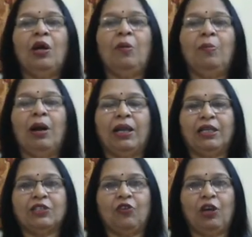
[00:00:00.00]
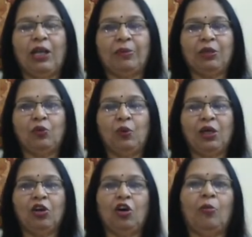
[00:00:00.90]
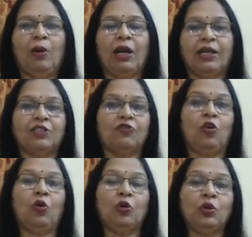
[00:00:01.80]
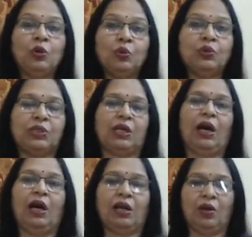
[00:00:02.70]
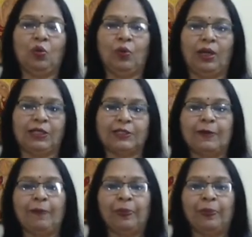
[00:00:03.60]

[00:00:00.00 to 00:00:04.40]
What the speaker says: markets for lemon work or markets for used car works.